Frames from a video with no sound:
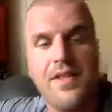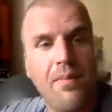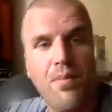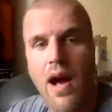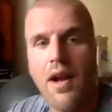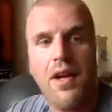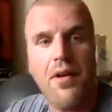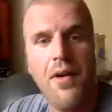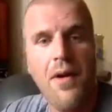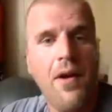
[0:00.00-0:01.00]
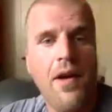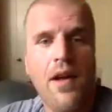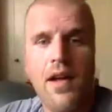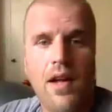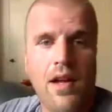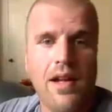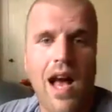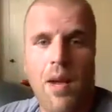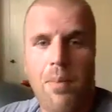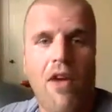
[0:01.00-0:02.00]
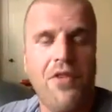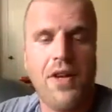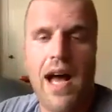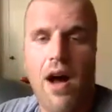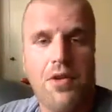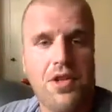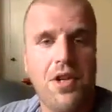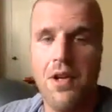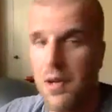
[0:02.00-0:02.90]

I'm proud of you. Got up off your couch.